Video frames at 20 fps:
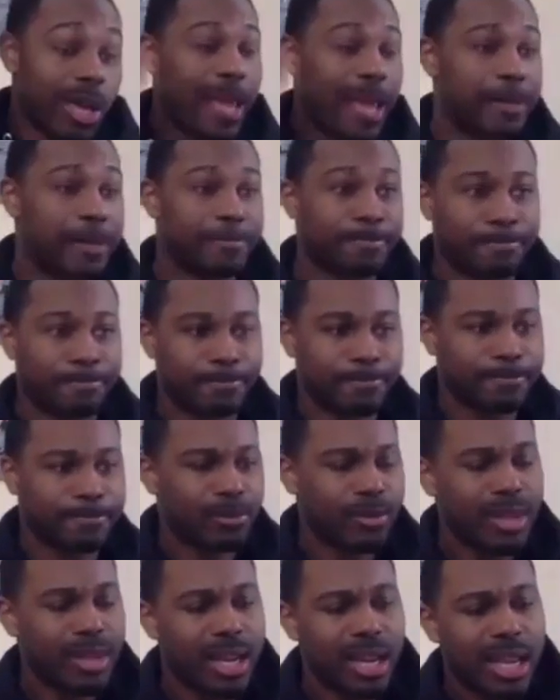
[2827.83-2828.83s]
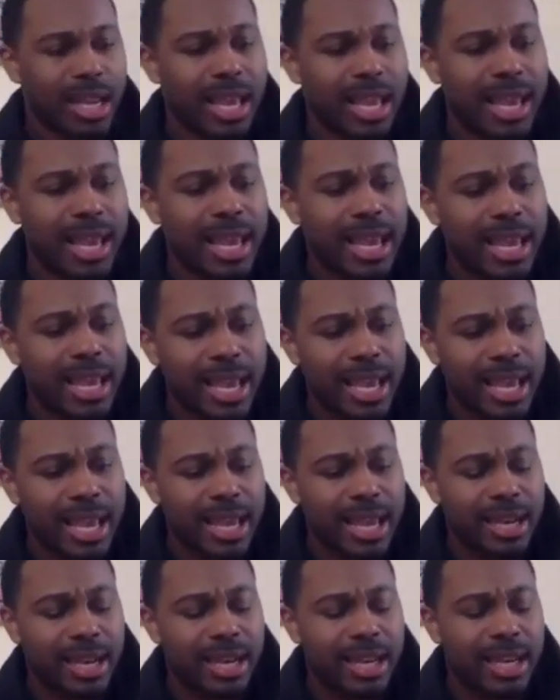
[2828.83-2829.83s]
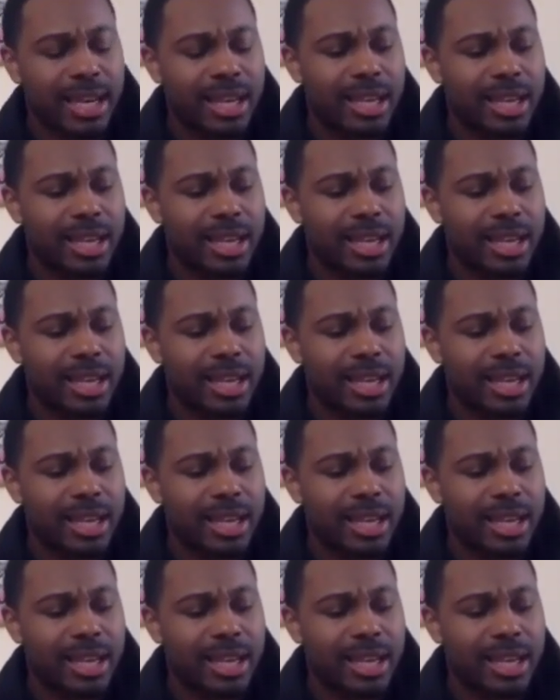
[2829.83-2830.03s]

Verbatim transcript: game. And